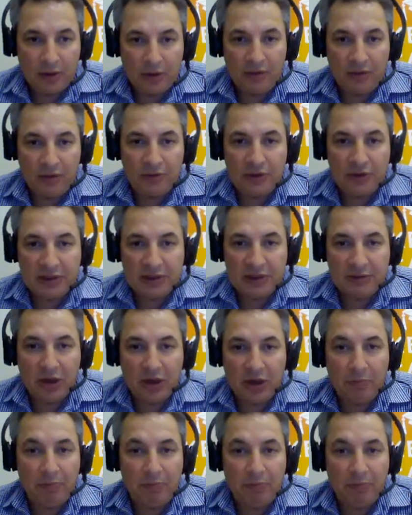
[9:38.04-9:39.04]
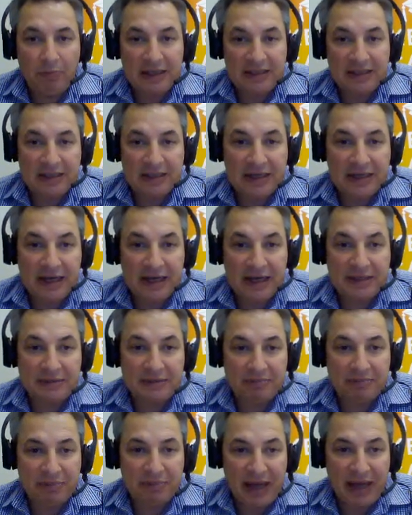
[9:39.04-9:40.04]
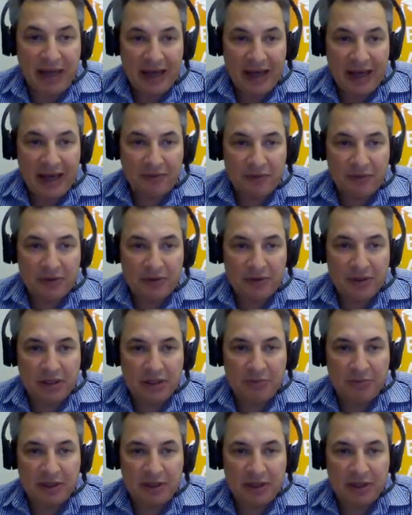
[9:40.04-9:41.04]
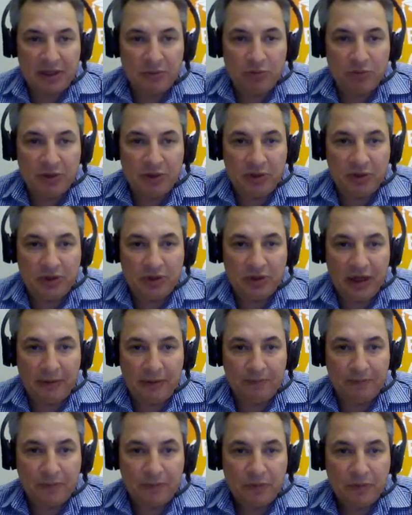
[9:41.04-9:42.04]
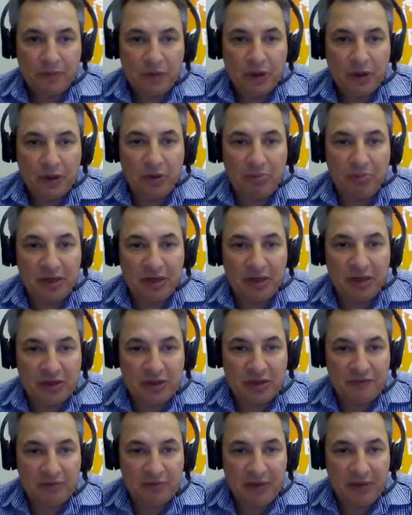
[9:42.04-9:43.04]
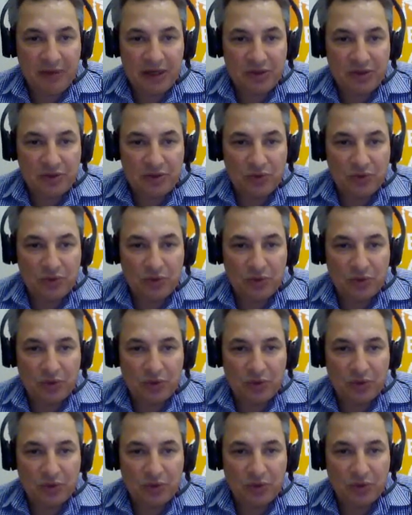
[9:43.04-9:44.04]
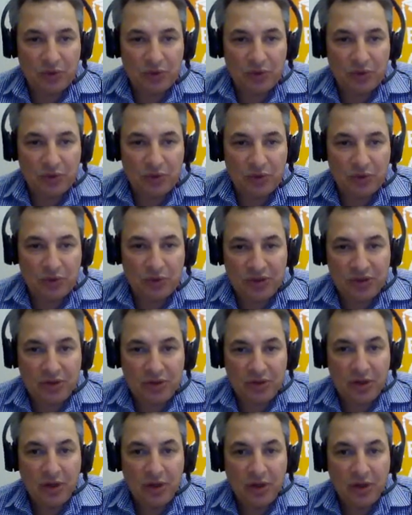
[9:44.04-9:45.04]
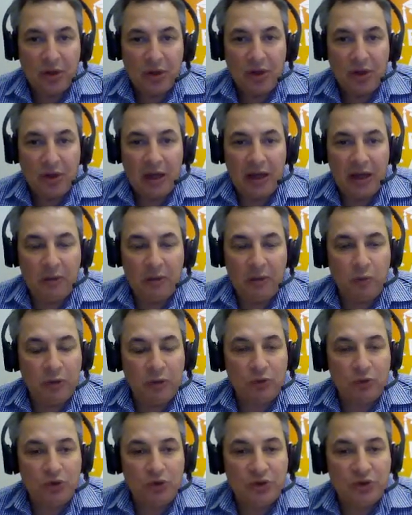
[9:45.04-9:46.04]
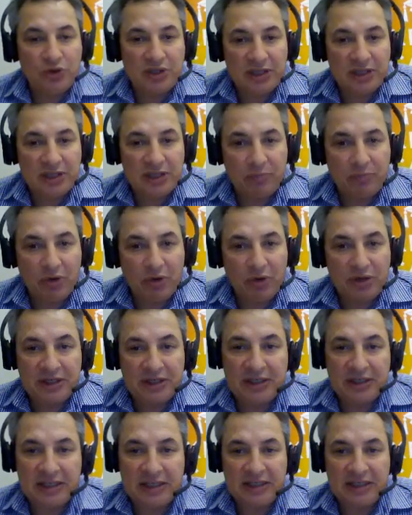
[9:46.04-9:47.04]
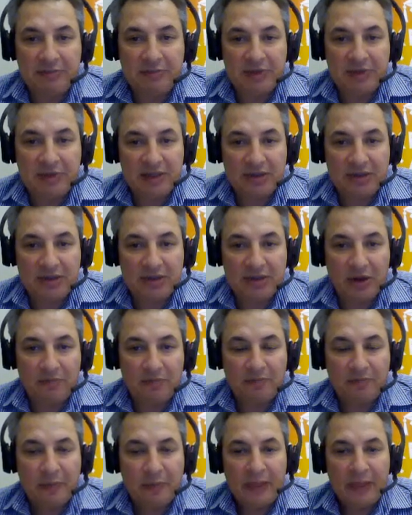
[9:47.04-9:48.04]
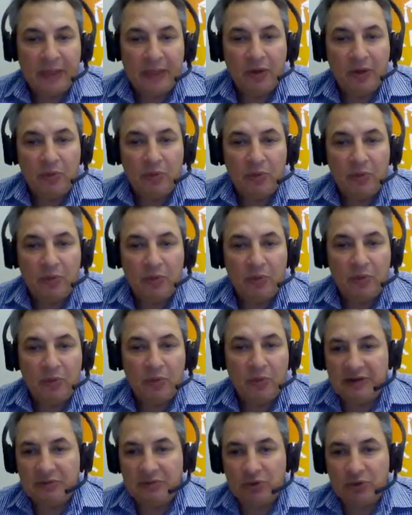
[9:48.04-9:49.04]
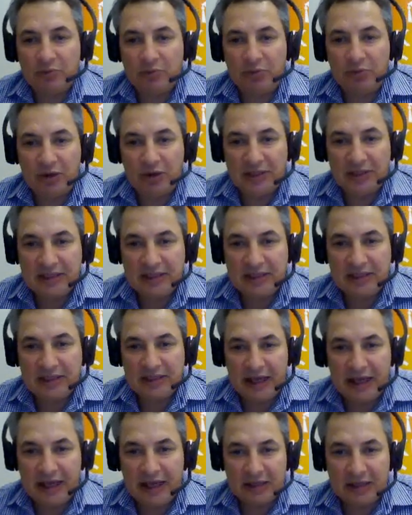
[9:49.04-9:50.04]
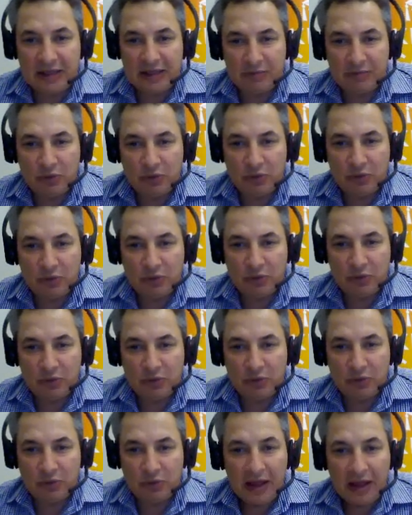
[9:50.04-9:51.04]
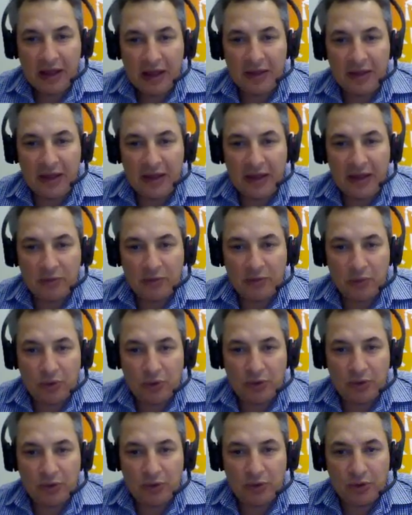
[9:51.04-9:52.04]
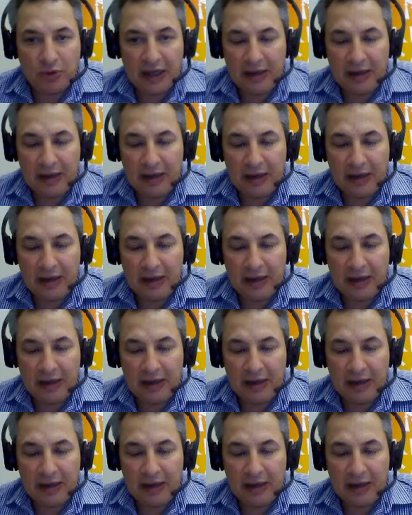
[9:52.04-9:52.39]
Conversely, passing data back typically would be completion information or grade information. We would use the same process, except this time we would have some sort of process out in Moodle that would